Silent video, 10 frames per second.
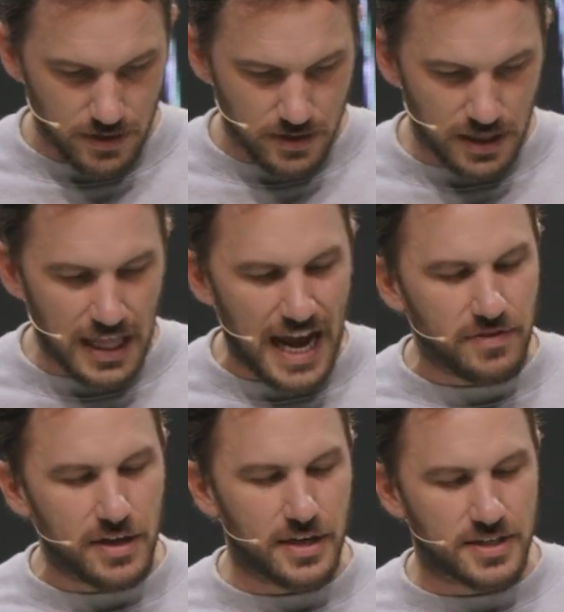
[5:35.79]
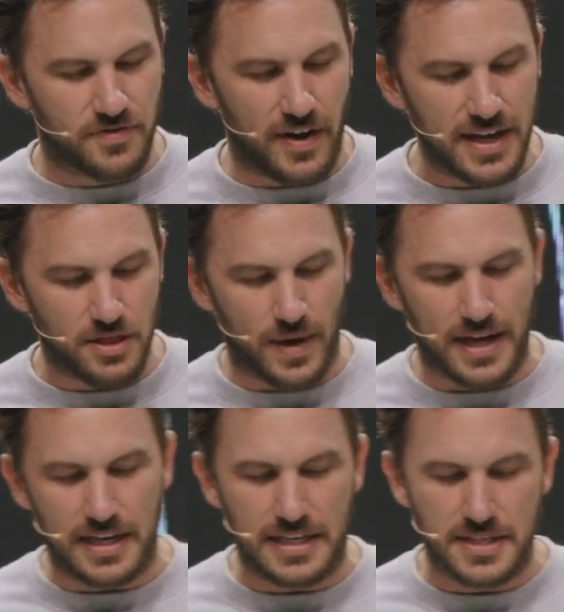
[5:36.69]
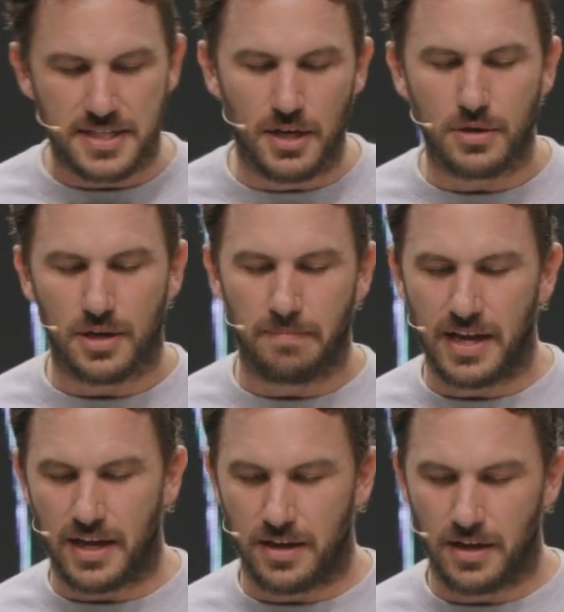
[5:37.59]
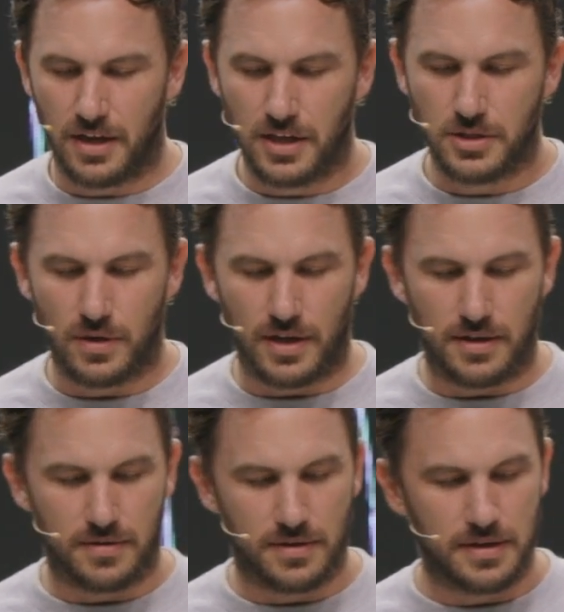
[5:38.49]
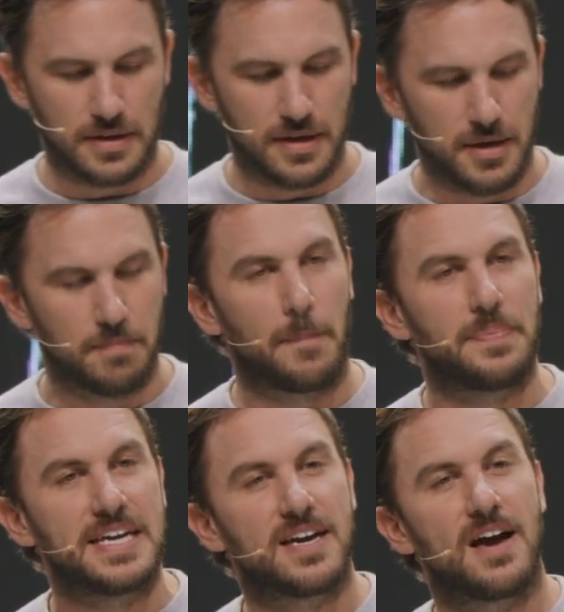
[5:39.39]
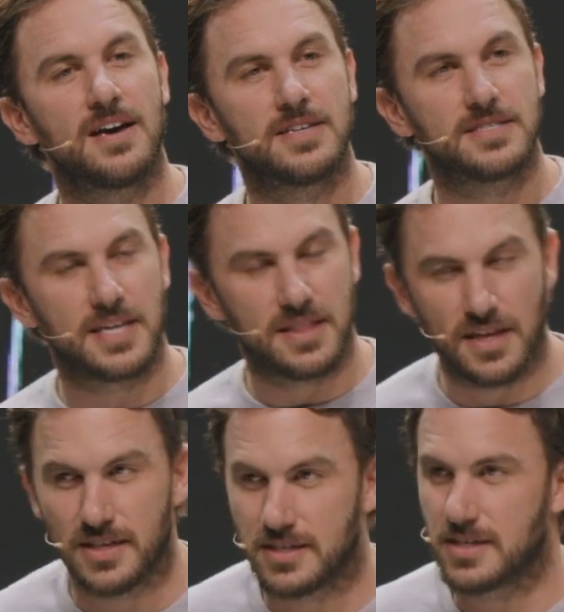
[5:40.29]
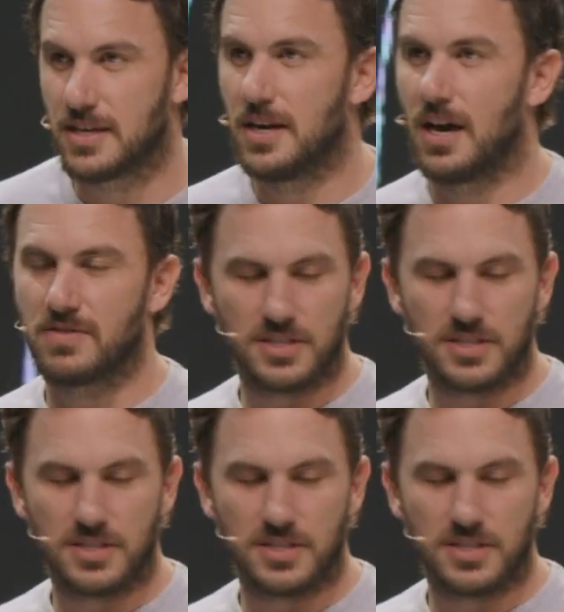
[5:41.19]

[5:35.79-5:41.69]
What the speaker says: The livelihood is very threatened and he's still committed to it. But because, get this, of